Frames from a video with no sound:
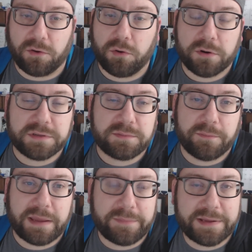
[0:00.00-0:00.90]
Or it's
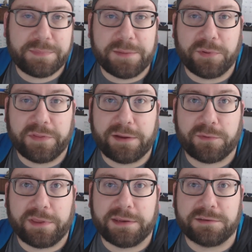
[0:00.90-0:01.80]
made by people that
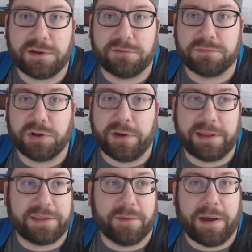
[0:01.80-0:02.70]
really don't know
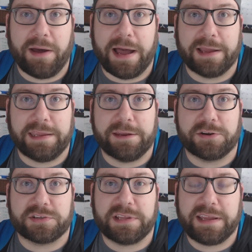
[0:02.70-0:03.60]
anything about hockey and are
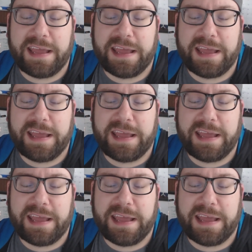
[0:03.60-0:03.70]
just like,